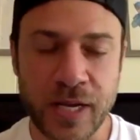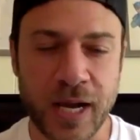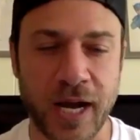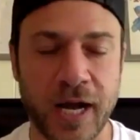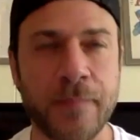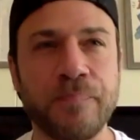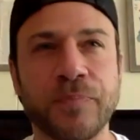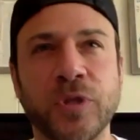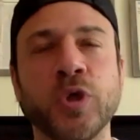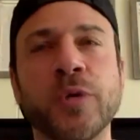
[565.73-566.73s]
um,
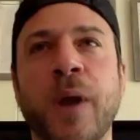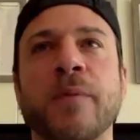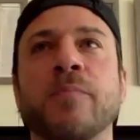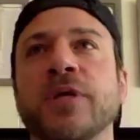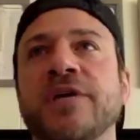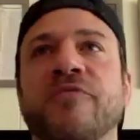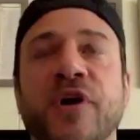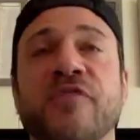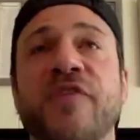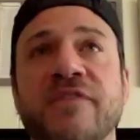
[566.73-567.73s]
you could probably
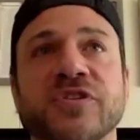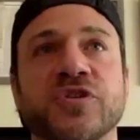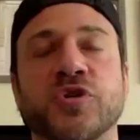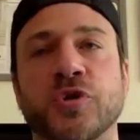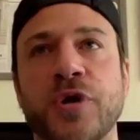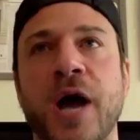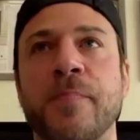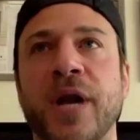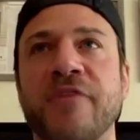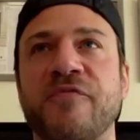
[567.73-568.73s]
verify if this is true or not,
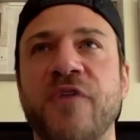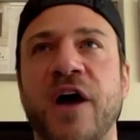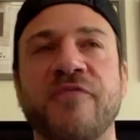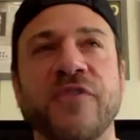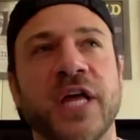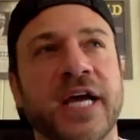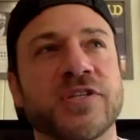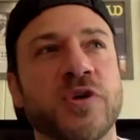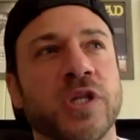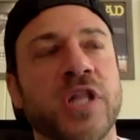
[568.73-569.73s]
but I, I feel like I
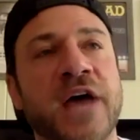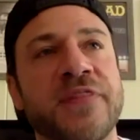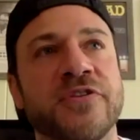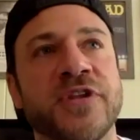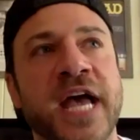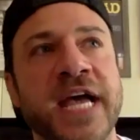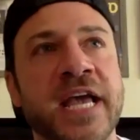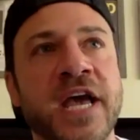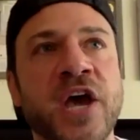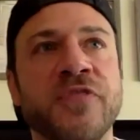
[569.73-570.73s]
saw online the other day
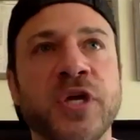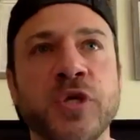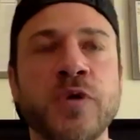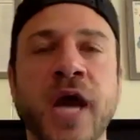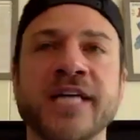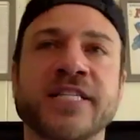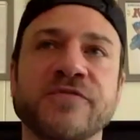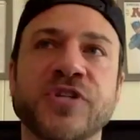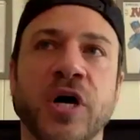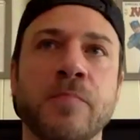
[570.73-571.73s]
that you guys have
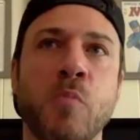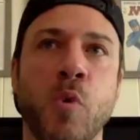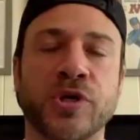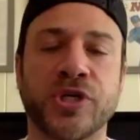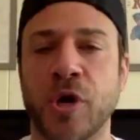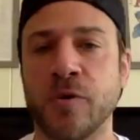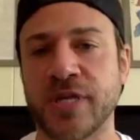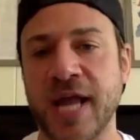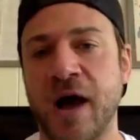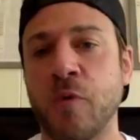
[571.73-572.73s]
done more shows
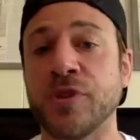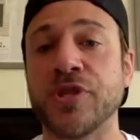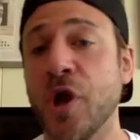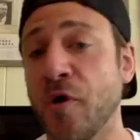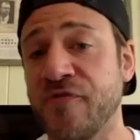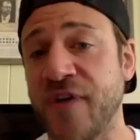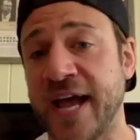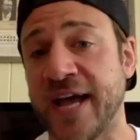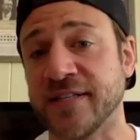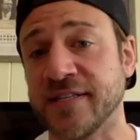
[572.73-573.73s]
now with no
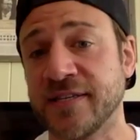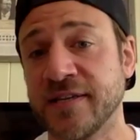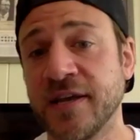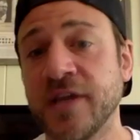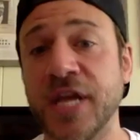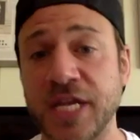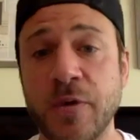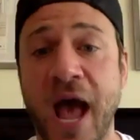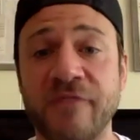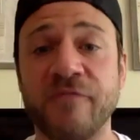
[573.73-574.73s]
fans than you
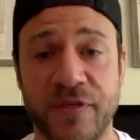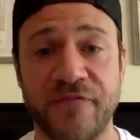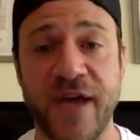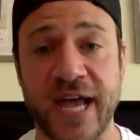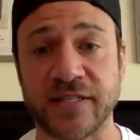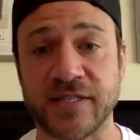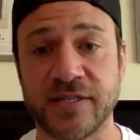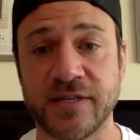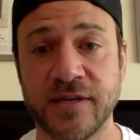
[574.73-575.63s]
have with fans.